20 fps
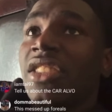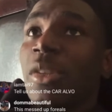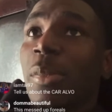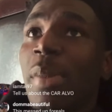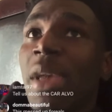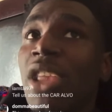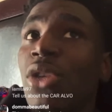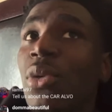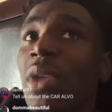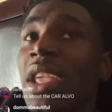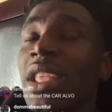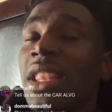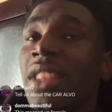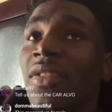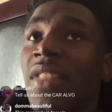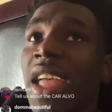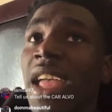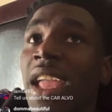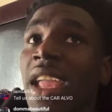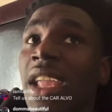pay you
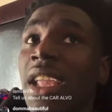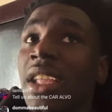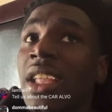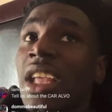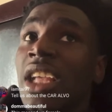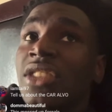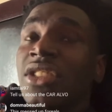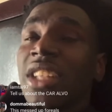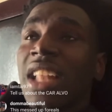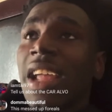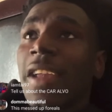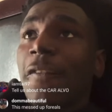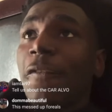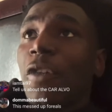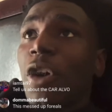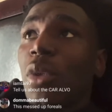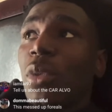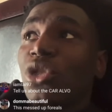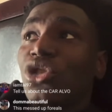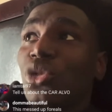anything to like
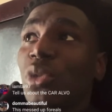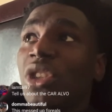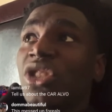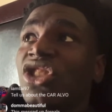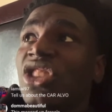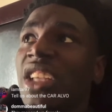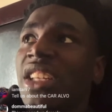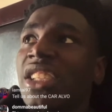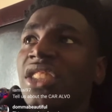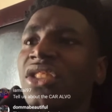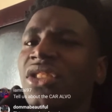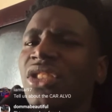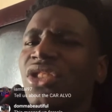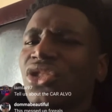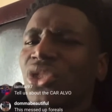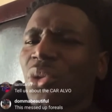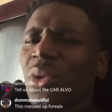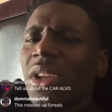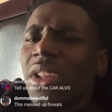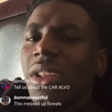fuck with you and shit. And it's
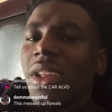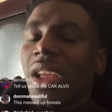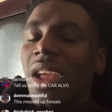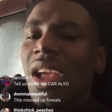discreet.